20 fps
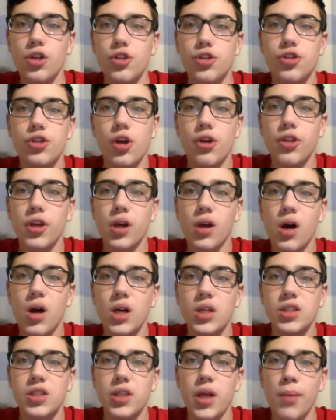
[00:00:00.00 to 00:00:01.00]
So then
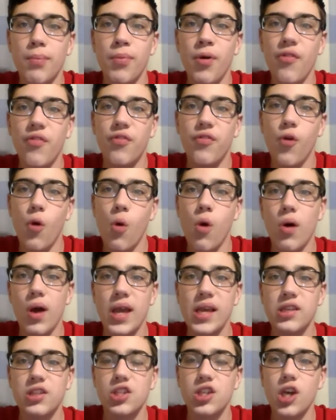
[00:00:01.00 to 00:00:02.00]
guys, number four
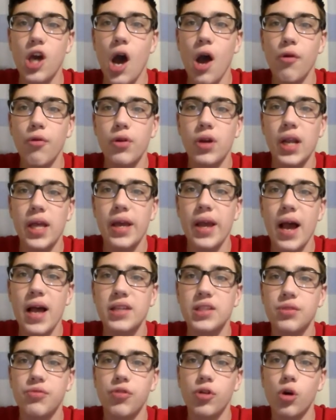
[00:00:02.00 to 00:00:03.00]
is currently,
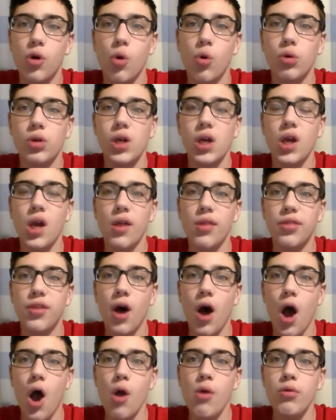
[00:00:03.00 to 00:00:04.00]
as of recording,
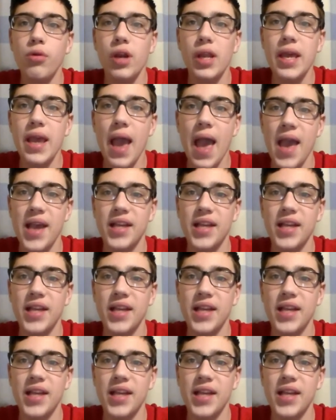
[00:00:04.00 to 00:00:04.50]
the only